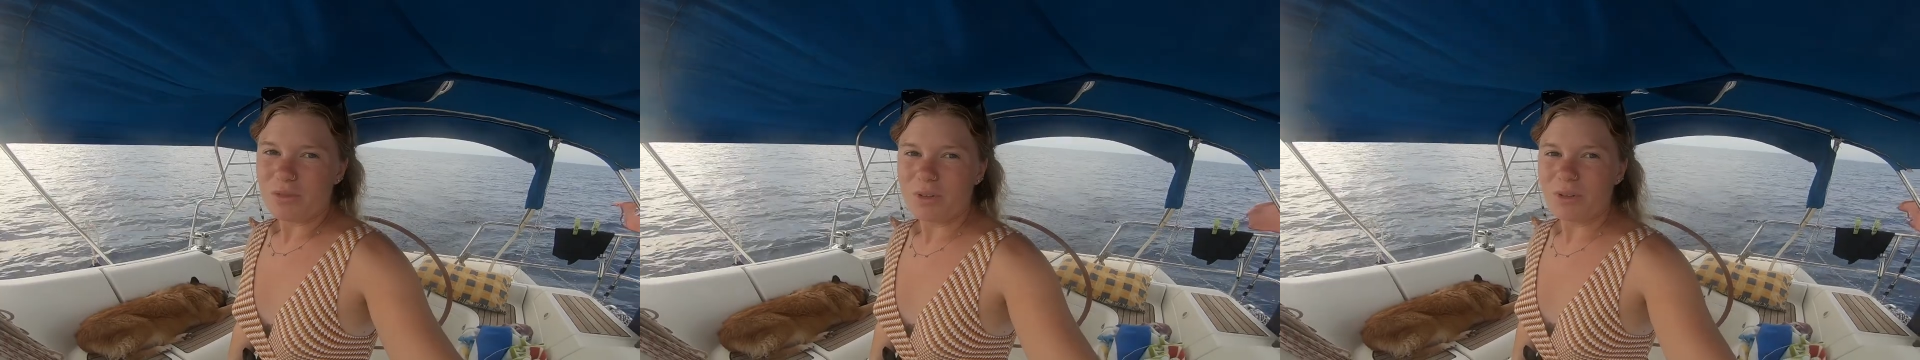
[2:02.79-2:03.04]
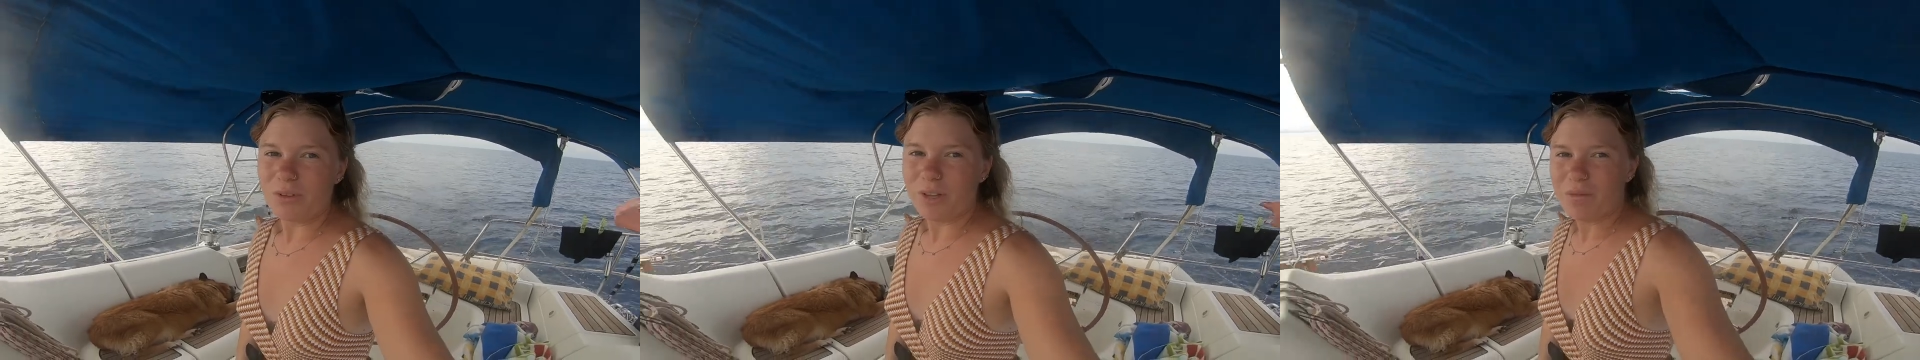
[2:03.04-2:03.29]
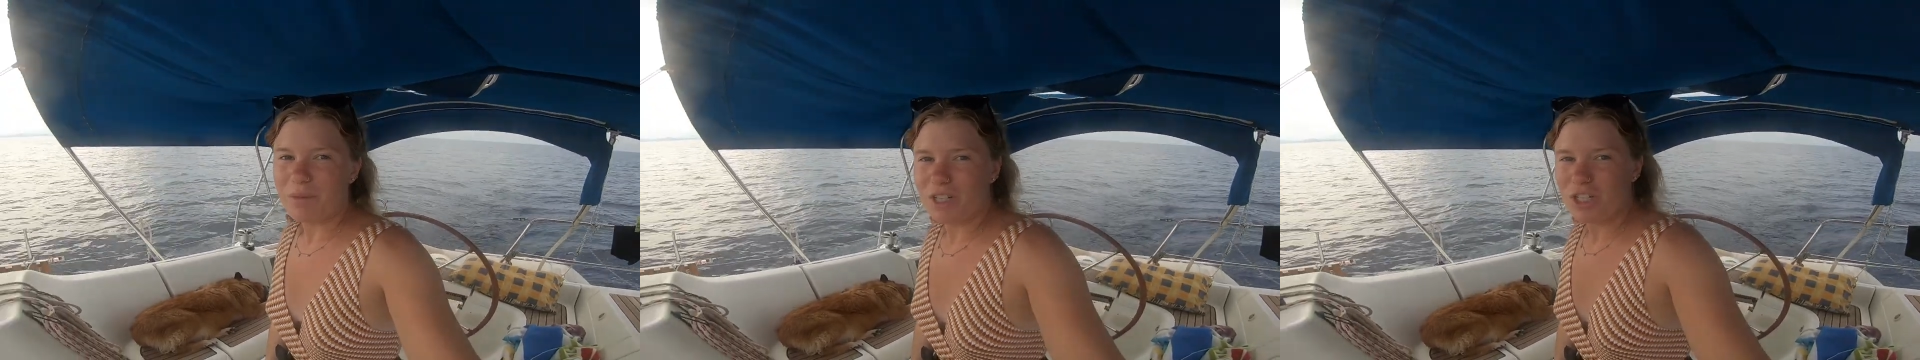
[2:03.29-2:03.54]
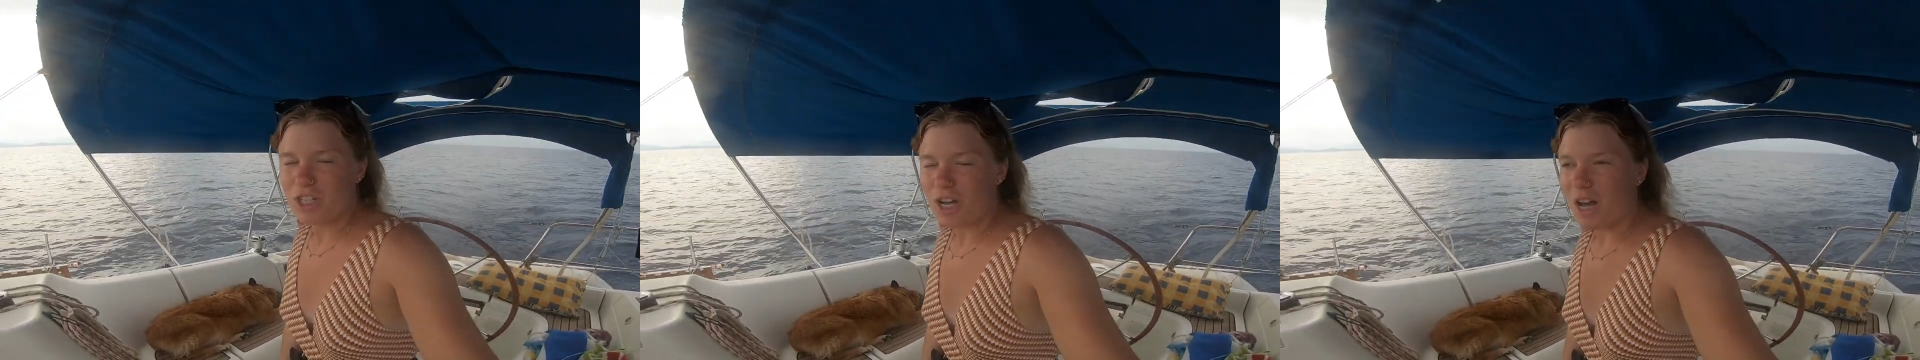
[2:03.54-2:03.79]
um, we didn't really have
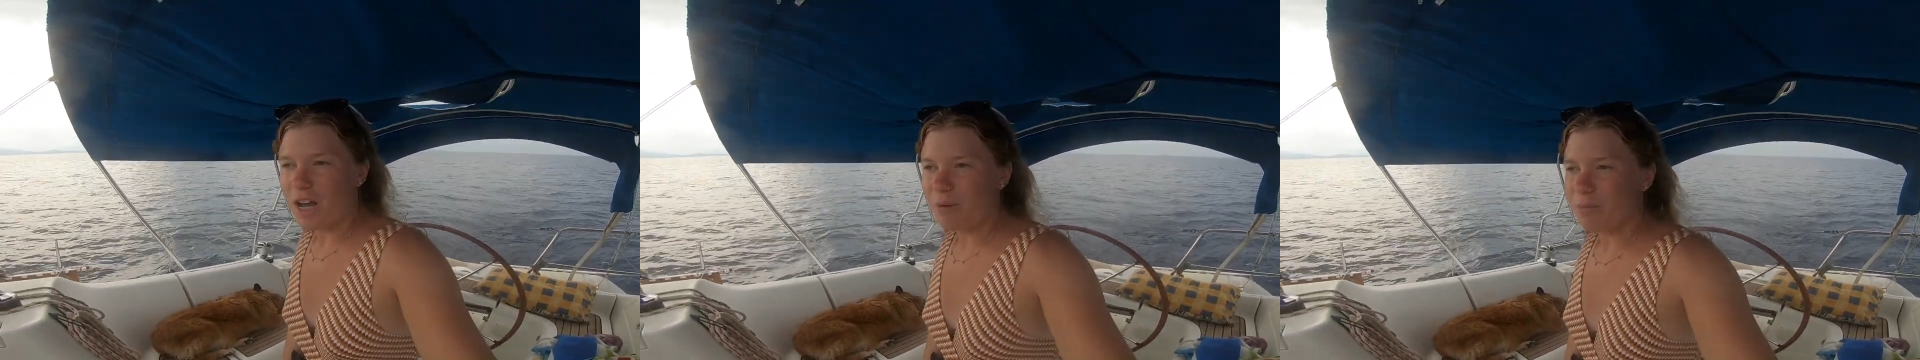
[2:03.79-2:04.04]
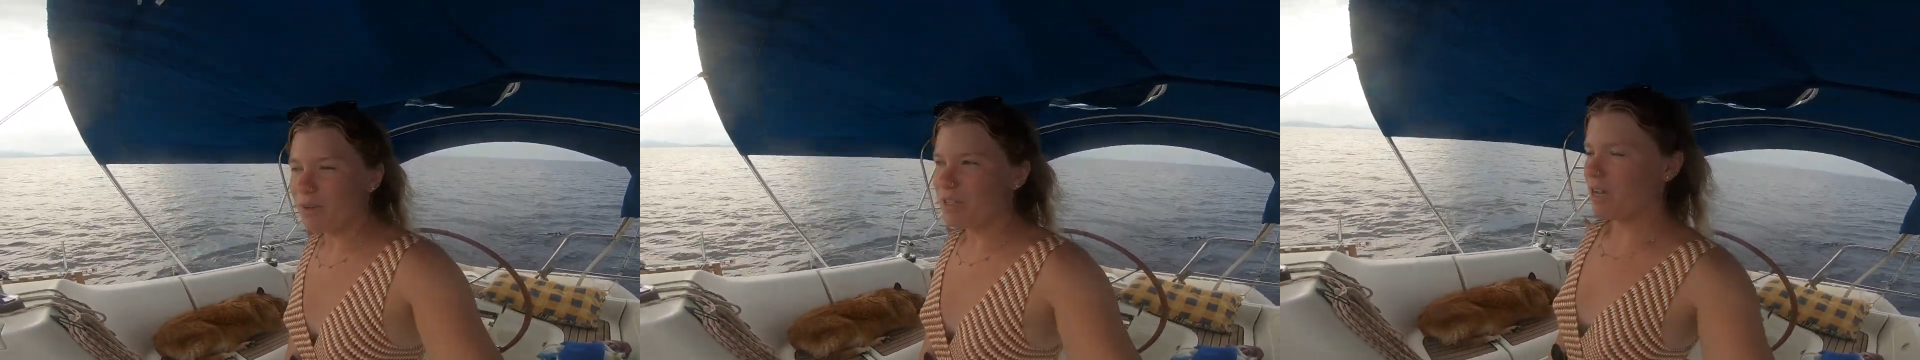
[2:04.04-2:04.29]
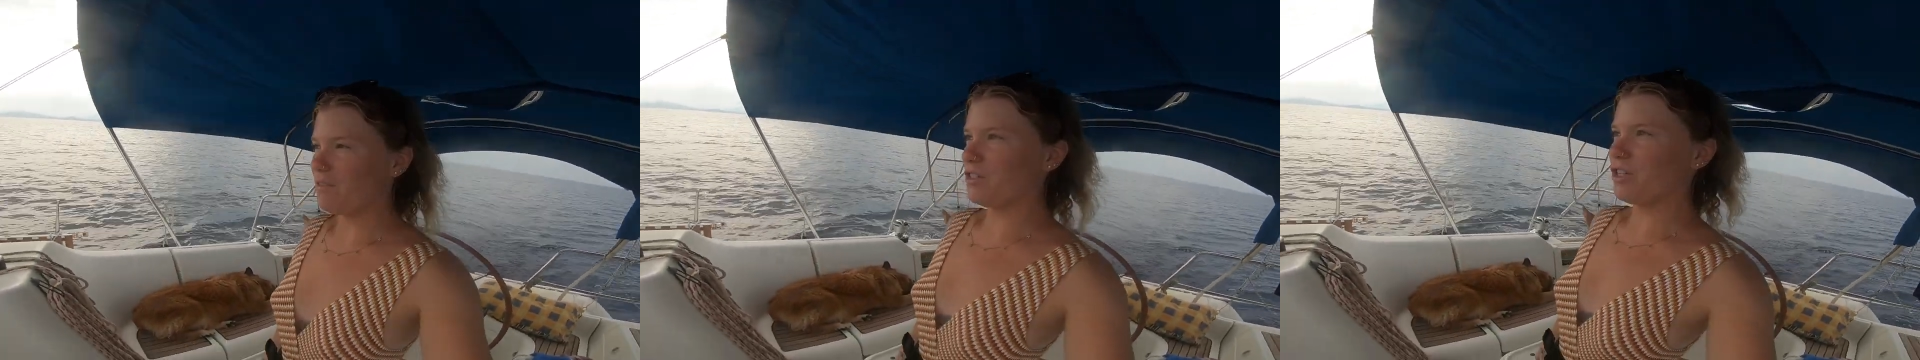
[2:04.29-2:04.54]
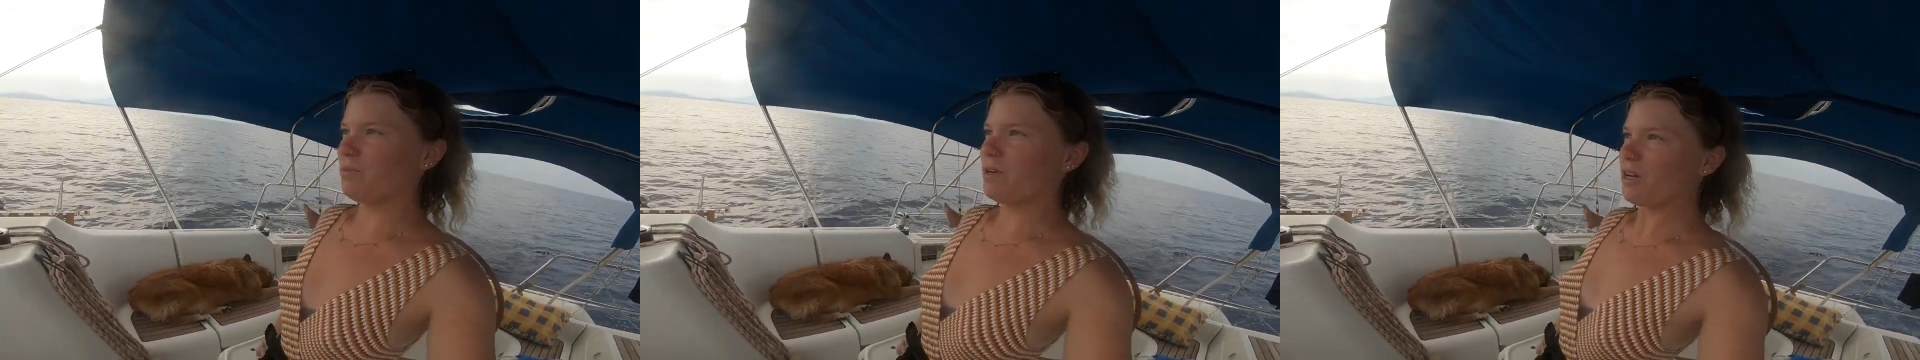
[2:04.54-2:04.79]
much time, we just had to
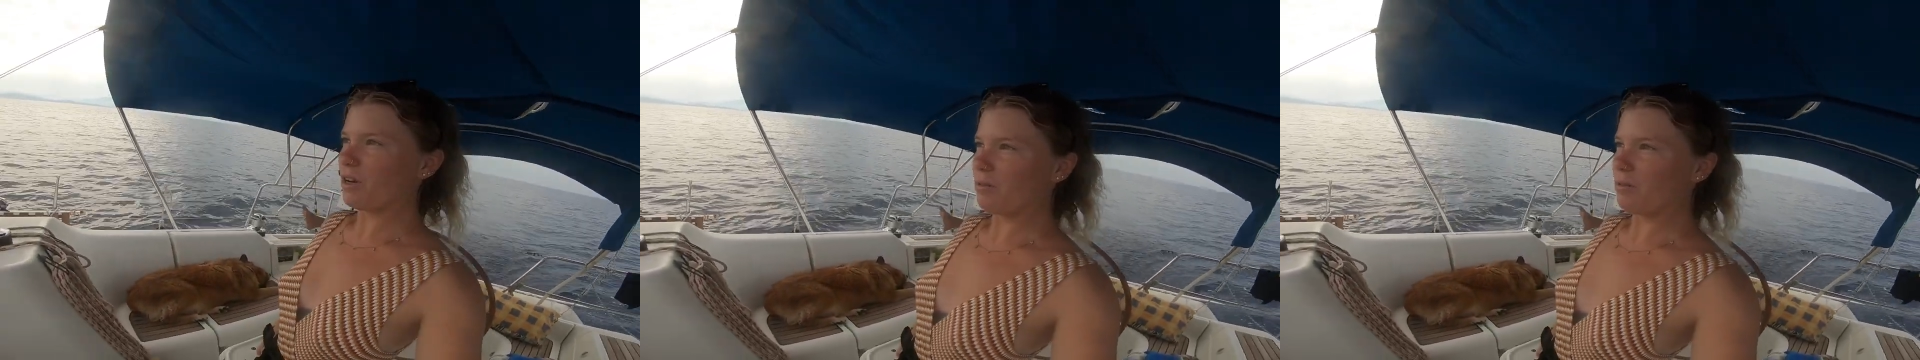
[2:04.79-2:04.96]
start making